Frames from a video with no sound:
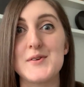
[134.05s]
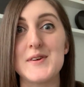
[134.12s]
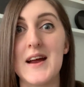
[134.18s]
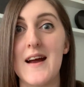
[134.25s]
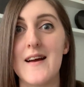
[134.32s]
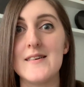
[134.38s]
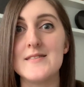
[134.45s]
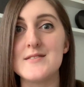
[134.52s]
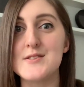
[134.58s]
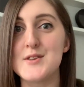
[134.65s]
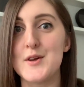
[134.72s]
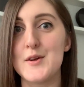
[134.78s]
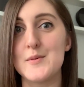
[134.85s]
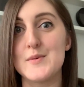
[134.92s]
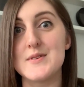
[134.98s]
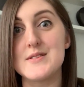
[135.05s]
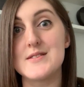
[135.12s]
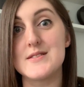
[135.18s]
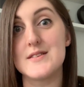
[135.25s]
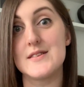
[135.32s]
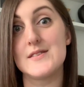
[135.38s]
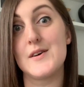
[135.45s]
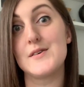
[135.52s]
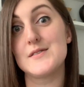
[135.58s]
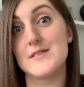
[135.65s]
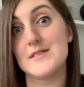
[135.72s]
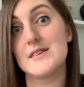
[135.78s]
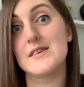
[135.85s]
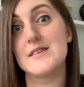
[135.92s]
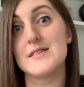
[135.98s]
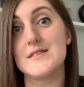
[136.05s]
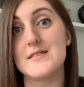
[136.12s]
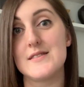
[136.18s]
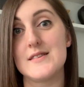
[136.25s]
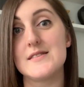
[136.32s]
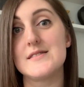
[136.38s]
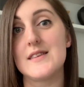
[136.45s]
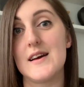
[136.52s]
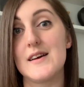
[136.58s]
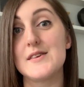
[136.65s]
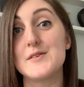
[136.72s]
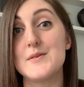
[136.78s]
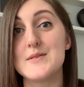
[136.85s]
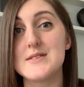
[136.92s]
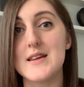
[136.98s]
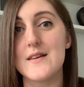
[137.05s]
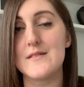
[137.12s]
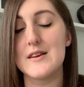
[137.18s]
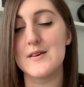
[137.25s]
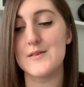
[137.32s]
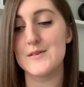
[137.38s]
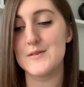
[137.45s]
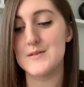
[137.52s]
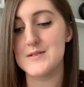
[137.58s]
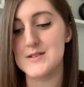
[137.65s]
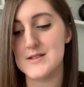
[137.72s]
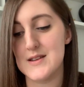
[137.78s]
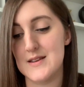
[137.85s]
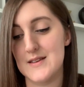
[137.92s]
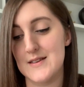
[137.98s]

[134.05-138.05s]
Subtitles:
Kearns, who was the doctor that diagnosed Henry all those